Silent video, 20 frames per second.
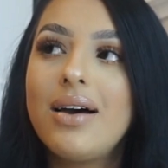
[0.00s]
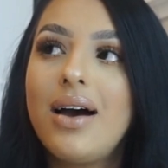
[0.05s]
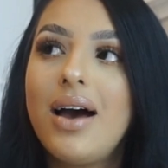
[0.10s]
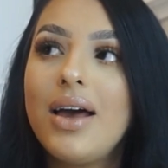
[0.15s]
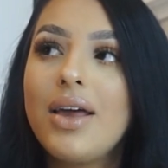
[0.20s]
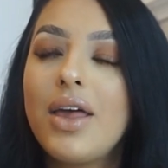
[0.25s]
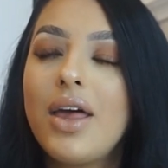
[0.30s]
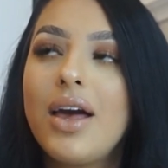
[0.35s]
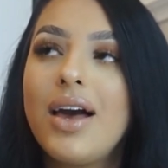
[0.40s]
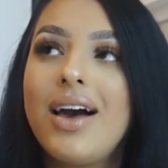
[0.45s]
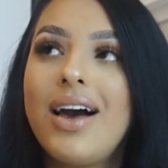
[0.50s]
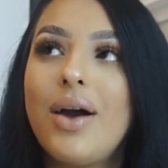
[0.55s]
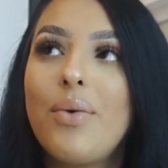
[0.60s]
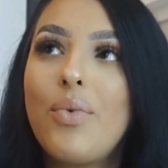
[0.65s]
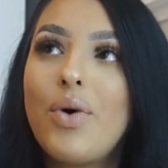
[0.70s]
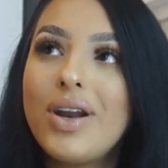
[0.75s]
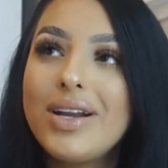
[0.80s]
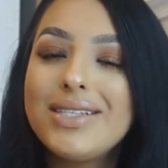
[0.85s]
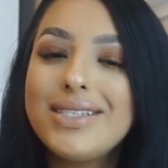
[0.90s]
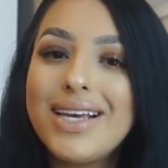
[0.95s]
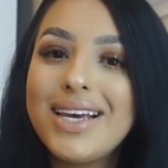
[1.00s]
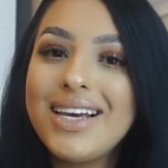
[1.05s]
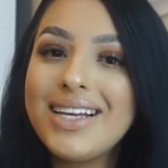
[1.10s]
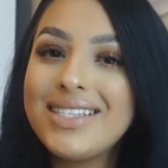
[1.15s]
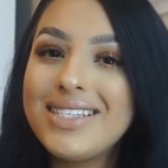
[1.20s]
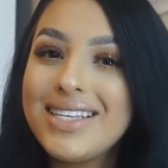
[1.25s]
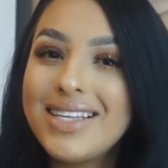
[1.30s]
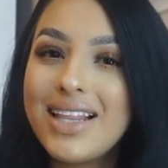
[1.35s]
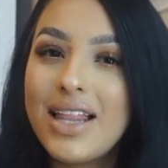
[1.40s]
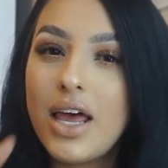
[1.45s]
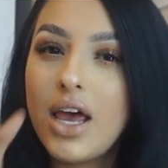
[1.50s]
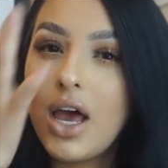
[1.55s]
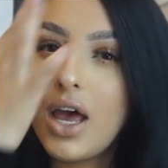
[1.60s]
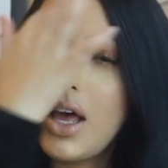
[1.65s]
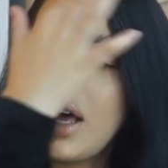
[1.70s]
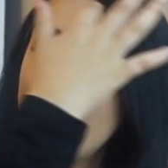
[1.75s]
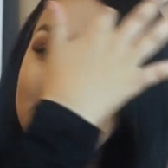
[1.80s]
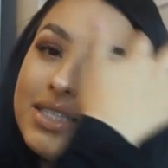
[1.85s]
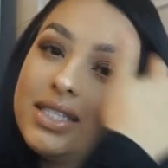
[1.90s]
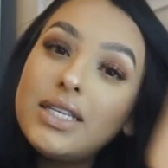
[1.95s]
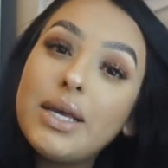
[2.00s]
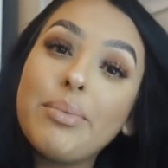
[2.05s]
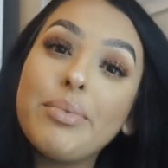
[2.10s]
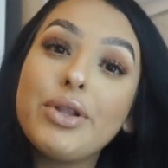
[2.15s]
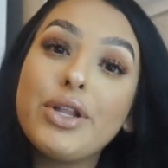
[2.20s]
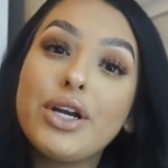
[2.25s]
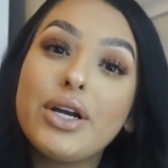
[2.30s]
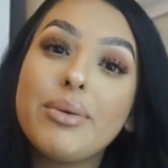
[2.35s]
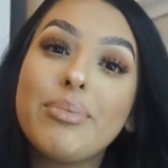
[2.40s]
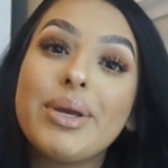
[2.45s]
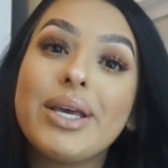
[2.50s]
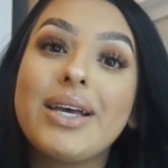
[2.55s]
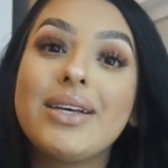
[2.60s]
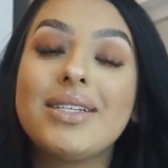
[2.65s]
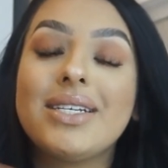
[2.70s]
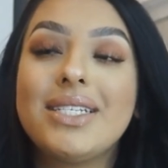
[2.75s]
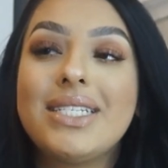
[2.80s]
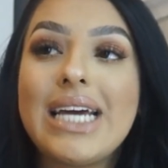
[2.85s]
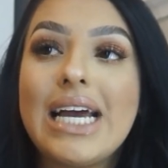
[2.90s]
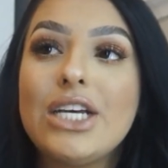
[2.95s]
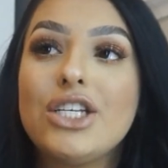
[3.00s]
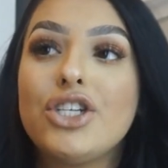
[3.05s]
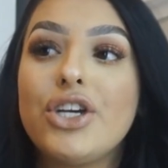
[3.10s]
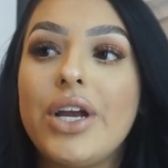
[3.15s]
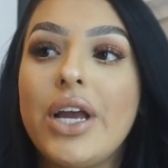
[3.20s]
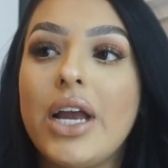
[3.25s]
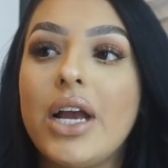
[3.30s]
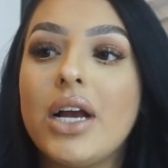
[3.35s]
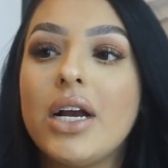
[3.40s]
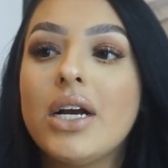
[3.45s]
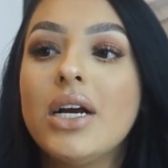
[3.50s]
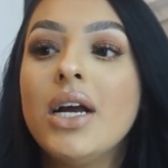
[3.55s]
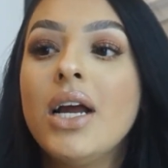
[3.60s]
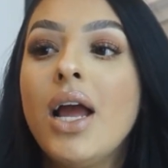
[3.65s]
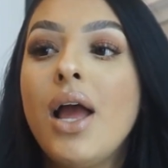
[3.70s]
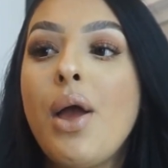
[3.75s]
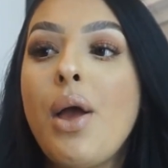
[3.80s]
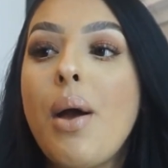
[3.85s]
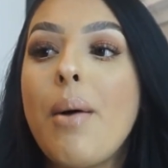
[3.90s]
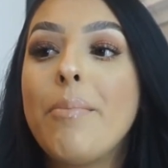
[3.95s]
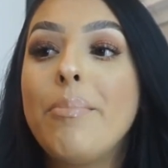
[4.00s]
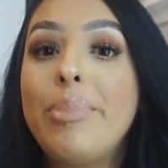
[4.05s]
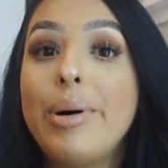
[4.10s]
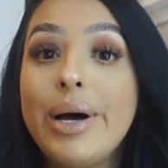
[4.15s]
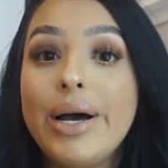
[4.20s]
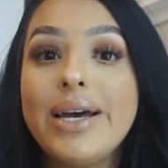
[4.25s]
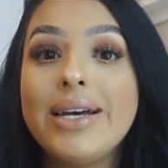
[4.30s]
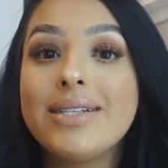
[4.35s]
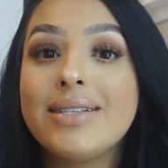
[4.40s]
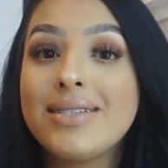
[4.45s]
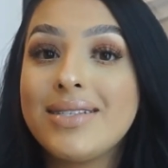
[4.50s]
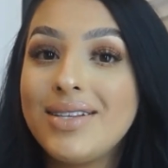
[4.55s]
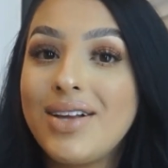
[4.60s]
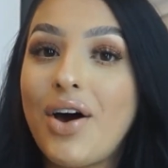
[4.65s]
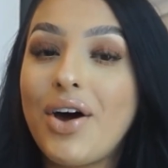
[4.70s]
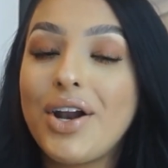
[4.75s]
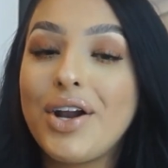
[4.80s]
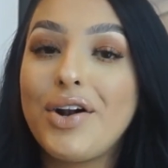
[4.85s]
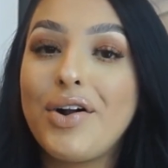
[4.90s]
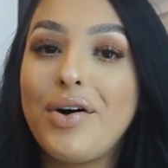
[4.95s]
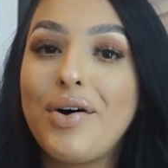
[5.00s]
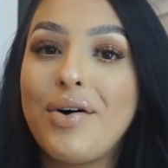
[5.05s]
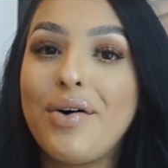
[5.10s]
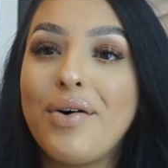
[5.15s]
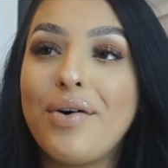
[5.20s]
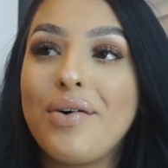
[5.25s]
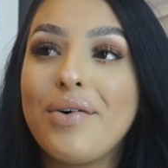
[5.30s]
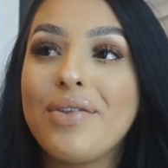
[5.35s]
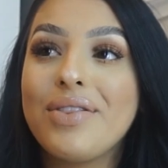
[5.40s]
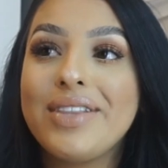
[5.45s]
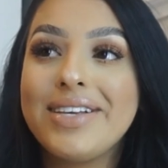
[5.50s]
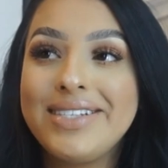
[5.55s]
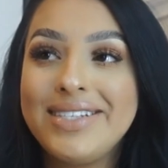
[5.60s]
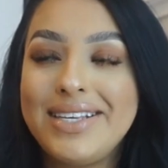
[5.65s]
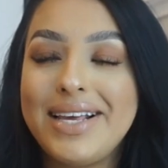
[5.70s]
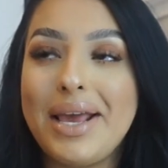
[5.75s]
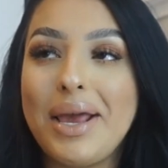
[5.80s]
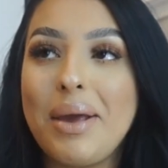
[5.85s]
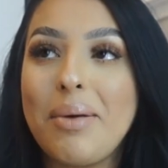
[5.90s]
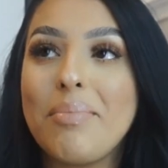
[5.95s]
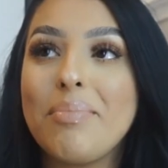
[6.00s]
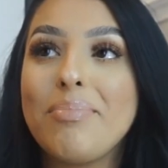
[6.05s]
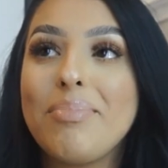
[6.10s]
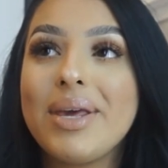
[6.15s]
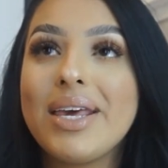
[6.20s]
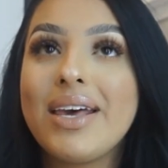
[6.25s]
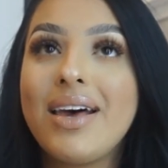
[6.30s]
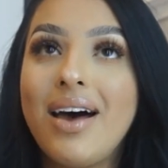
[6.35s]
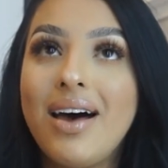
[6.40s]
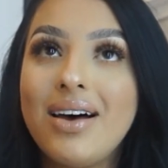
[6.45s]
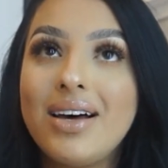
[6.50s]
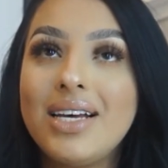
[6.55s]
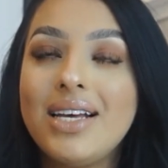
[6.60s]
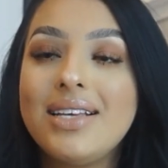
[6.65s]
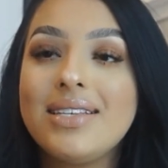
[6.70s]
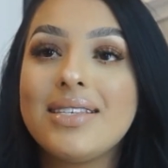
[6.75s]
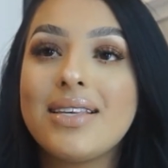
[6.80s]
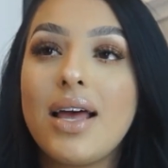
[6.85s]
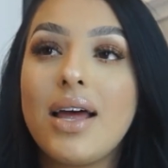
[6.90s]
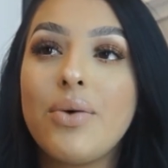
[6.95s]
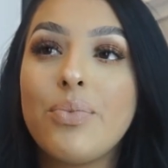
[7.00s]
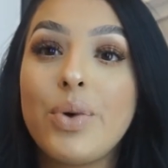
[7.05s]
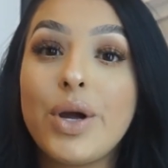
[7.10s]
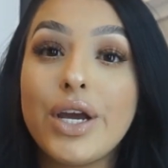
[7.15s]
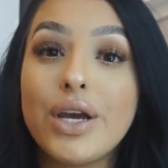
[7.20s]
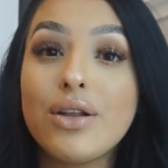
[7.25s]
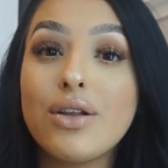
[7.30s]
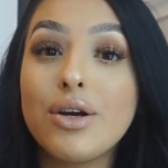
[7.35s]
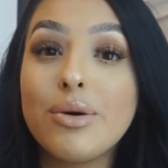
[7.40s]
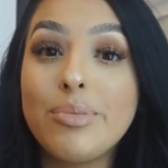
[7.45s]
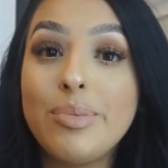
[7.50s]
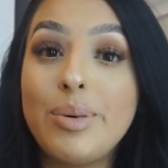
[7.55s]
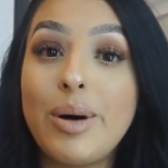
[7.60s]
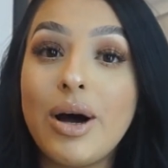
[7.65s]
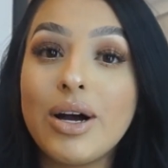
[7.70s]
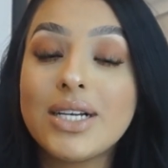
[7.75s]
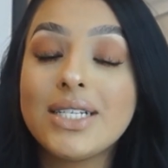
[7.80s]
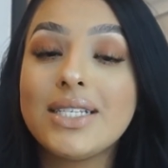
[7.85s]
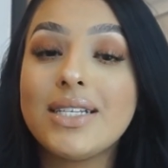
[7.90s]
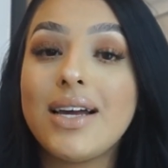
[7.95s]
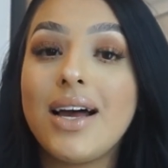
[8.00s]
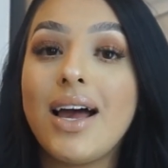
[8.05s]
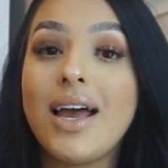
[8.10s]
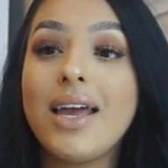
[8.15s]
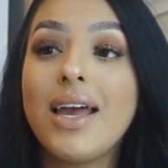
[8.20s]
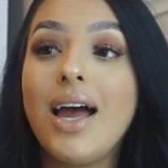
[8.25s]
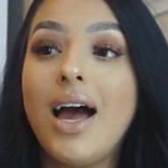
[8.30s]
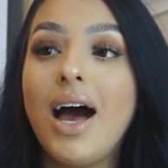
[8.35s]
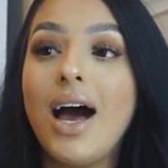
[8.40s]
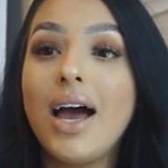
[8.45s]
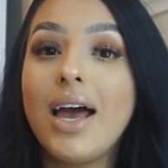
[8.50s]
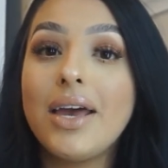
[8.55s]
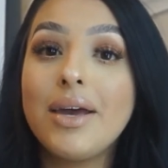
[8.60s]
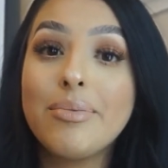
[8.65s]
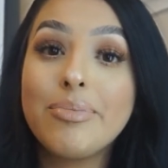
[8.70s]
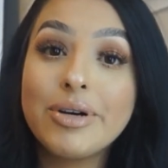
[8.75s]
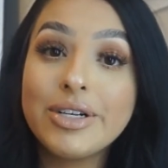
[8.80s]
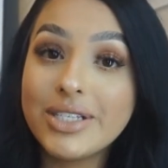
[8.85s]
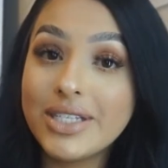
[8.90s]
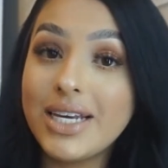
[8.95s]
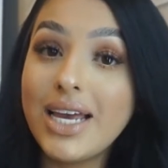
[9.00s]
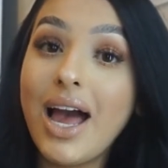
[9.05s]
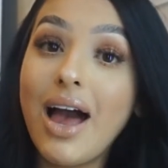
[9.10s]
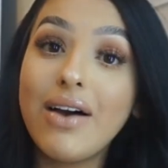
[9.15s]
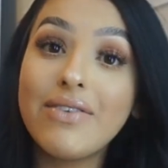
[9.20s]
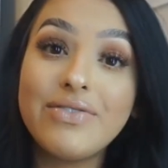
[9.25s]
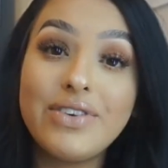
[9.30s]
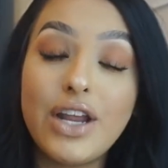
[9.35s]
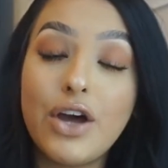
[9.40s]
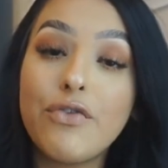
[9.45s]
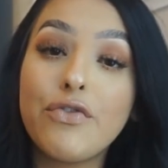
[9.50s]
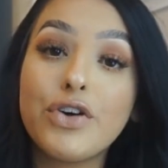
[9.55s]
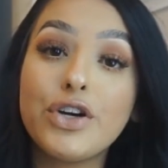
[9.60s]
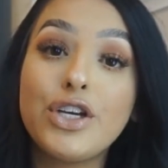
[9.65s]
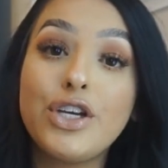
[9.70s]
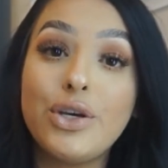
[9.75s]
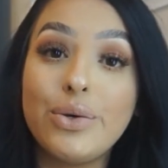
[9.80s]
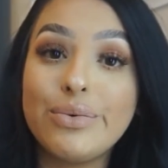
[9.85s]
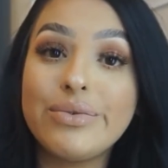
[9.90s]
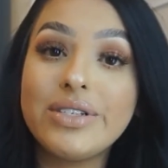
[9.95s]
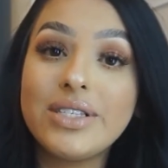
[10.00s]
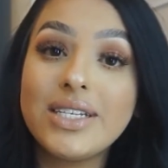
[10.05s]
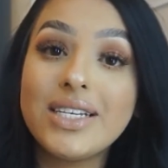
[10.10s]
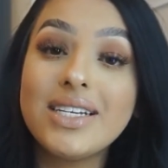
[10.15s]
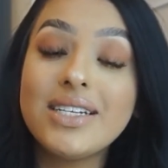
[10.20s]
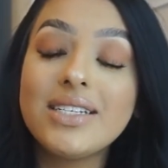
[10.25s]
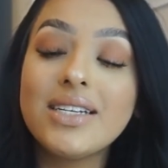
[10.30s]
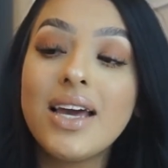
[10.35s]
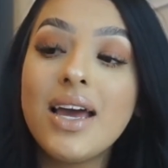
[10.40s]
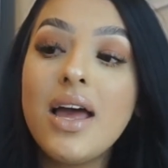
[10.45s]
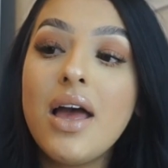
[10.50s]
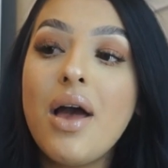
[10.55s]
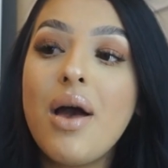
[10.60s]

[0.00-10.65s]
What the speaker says: I want to say it's similar because it dyes your hair, but it's not at all the same, because regular box dye, I personally have never used it,